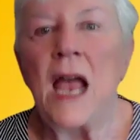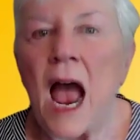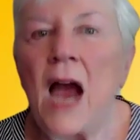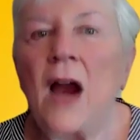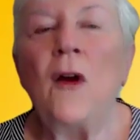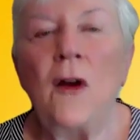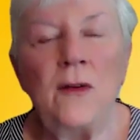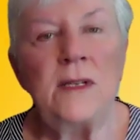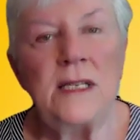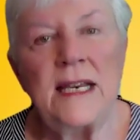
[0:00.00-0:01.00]
our
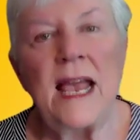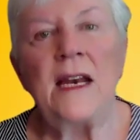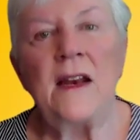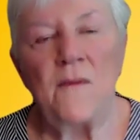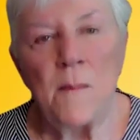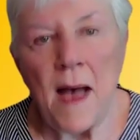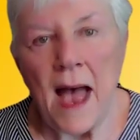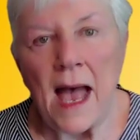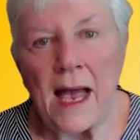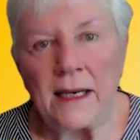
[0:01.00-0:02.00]
own state of
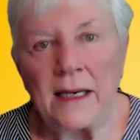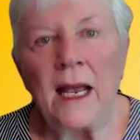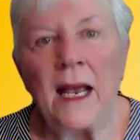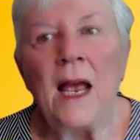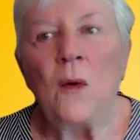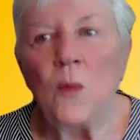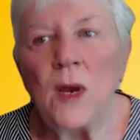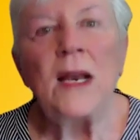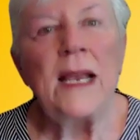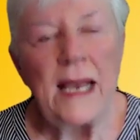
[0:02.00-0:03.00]
mind
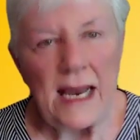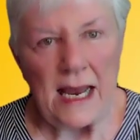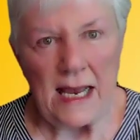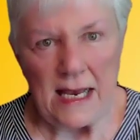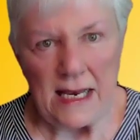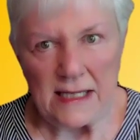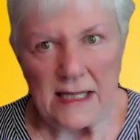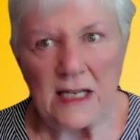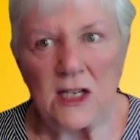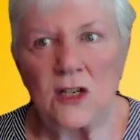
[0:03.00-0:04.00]
really is
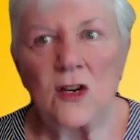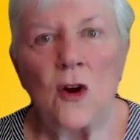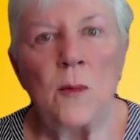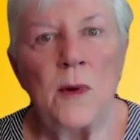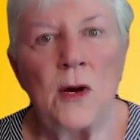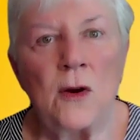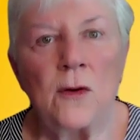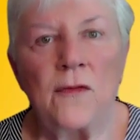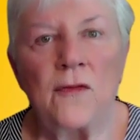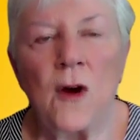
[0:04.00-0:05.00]
the
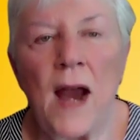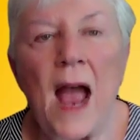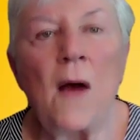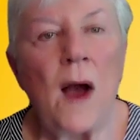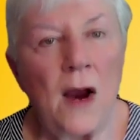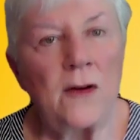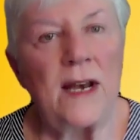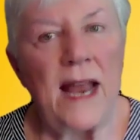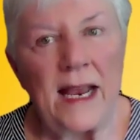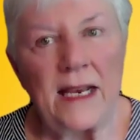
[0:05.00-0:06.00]
determiner for how our
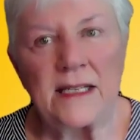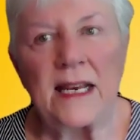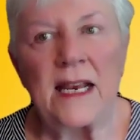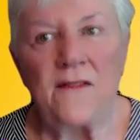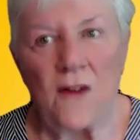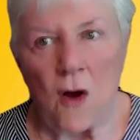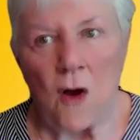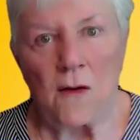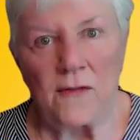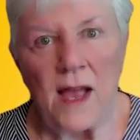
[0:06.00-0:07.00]
days
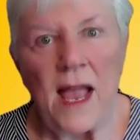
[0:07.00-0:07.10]
evolve.